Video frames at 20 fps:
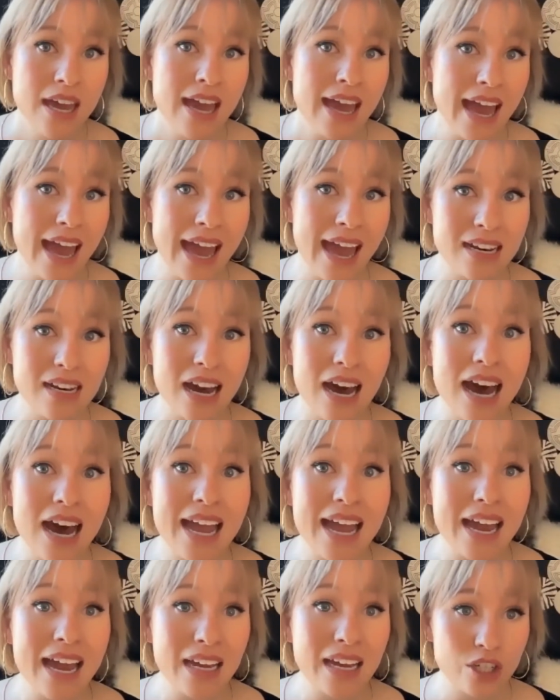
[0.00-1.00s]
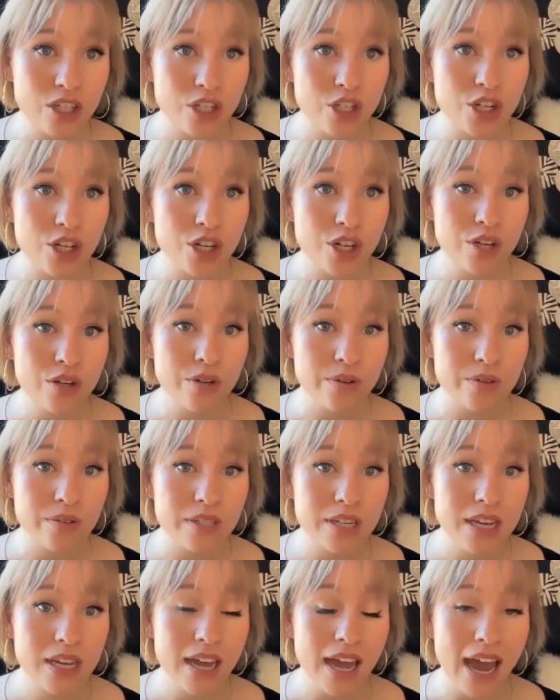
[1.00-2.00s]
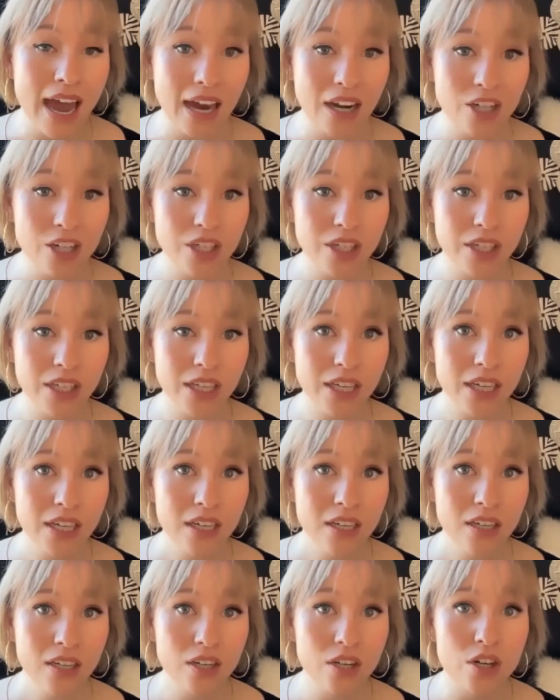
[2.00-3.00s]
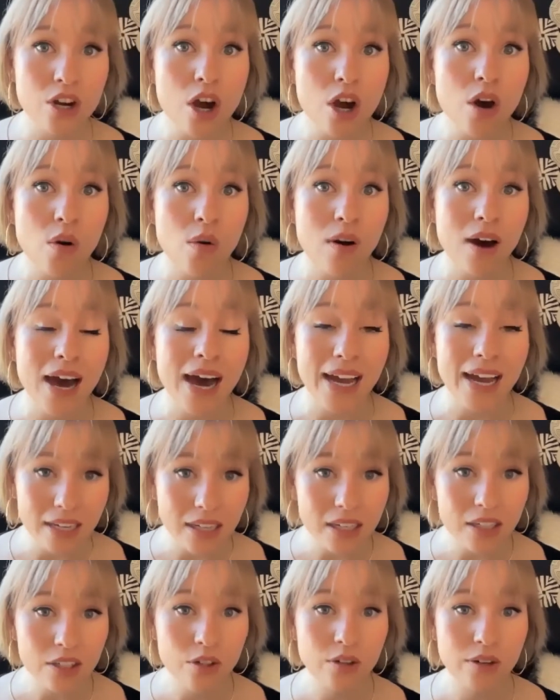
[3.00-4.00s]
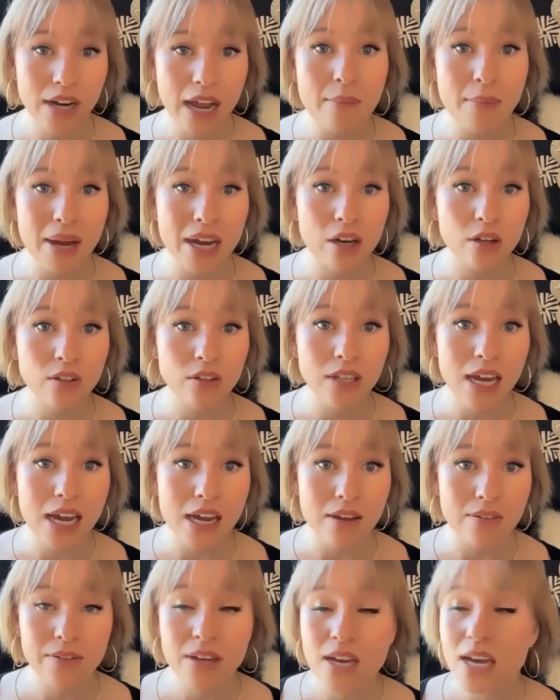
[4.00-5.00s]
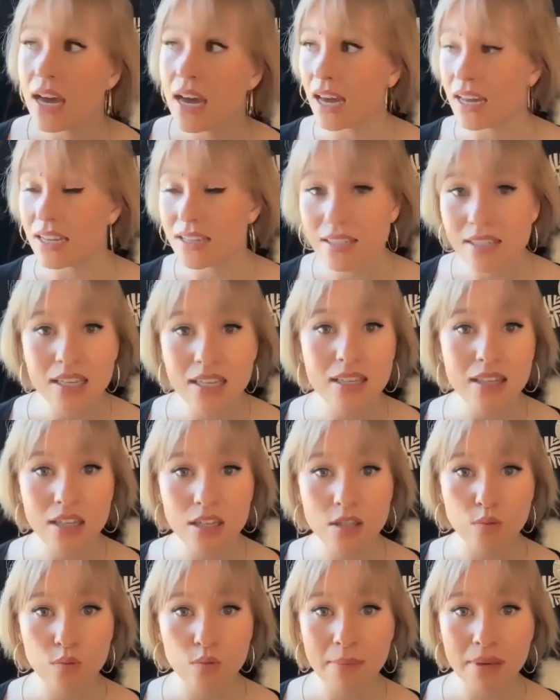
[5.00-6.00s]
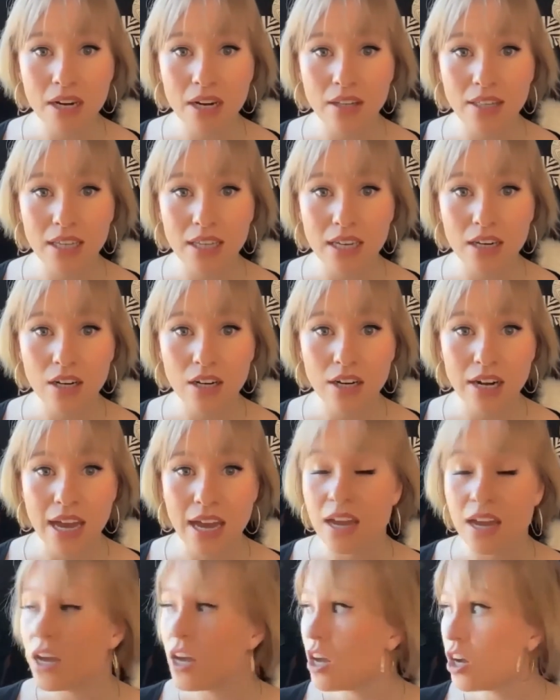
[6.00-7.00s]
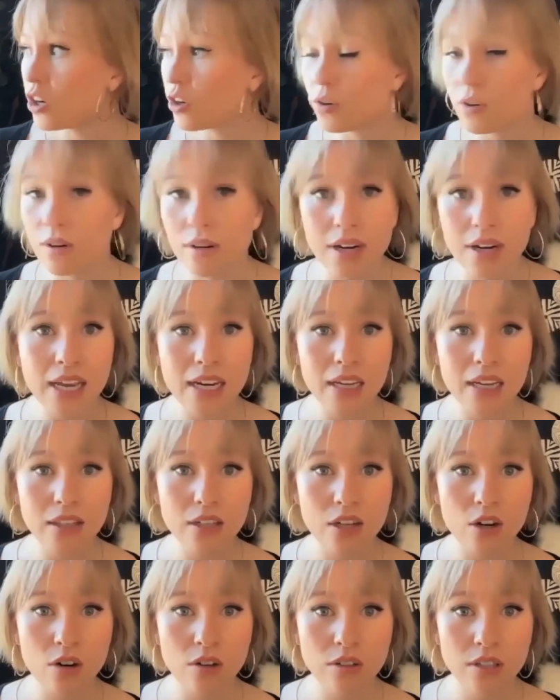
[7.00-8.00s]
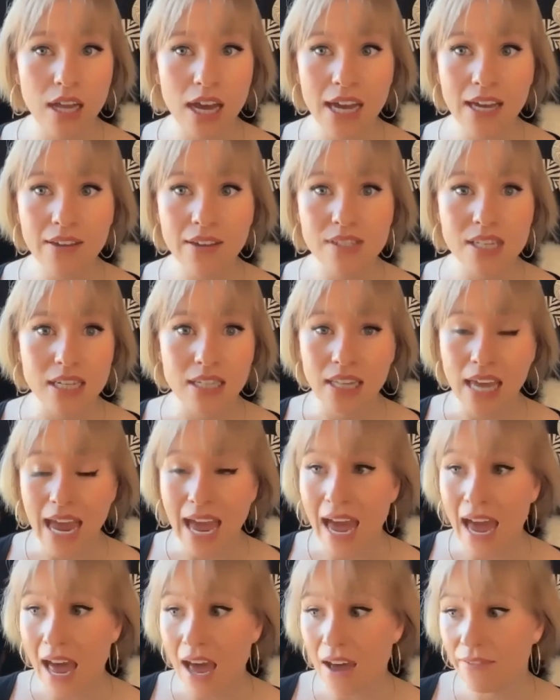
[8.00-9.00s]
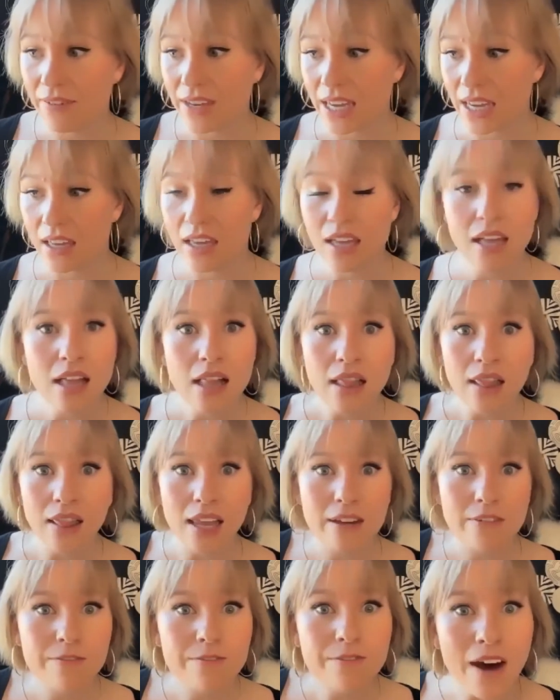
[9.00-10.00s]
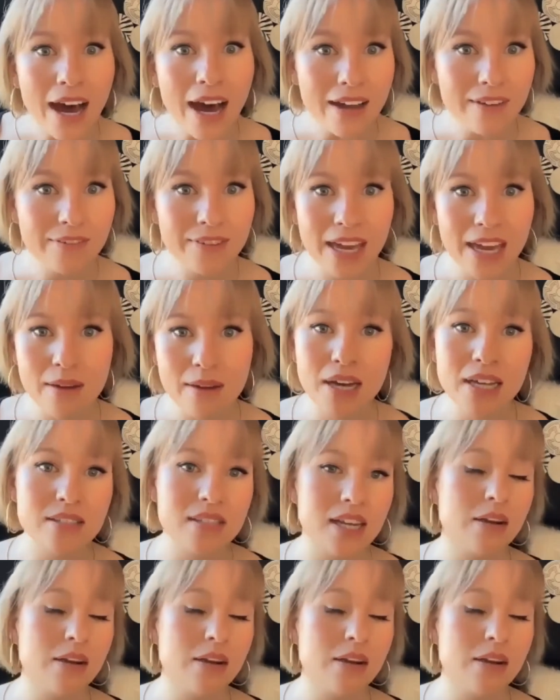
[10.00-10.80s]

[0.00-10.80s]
And I had to choose, actually, no, I can create my own life. I see these women on the internet creating their own lives and having like 5K months.